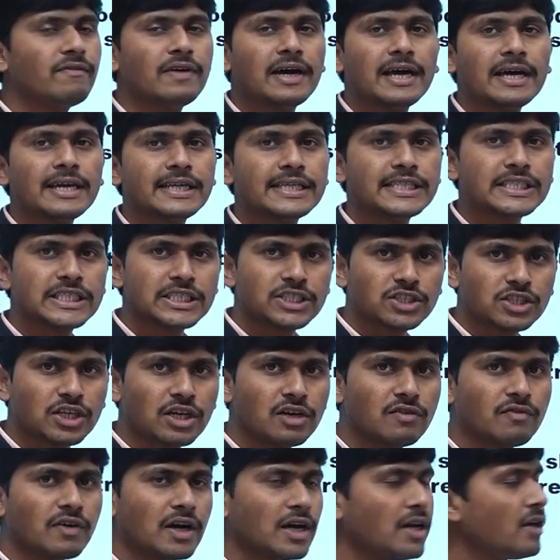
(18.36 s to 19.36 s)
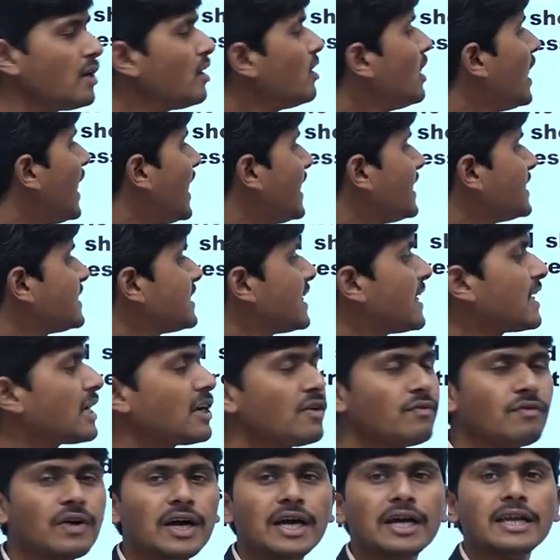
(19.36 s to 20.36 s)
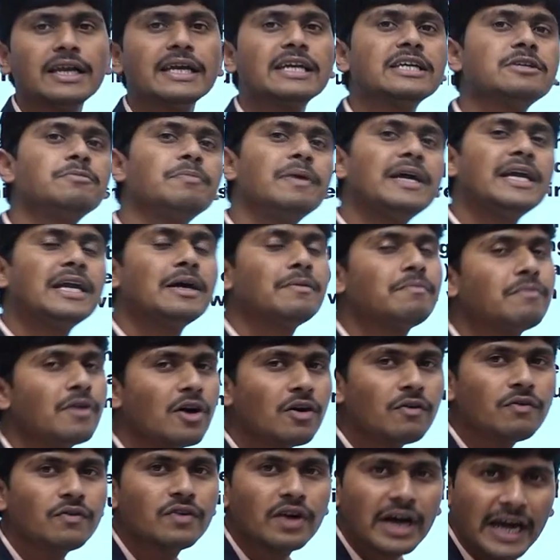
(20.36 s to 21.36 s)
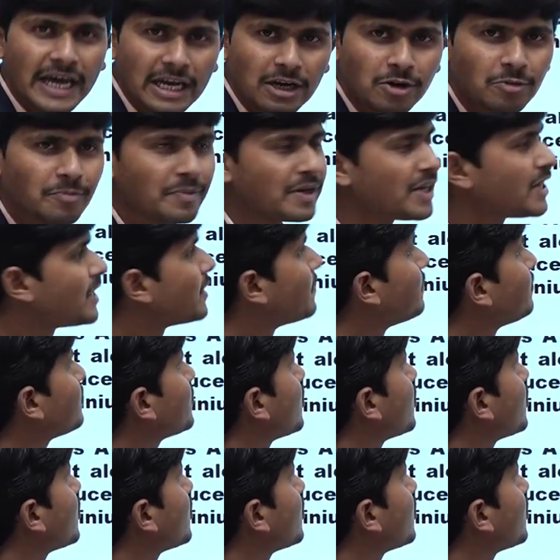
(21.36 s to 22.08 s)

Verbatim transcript: wire is a steel wire and second wire is made up of aluminium.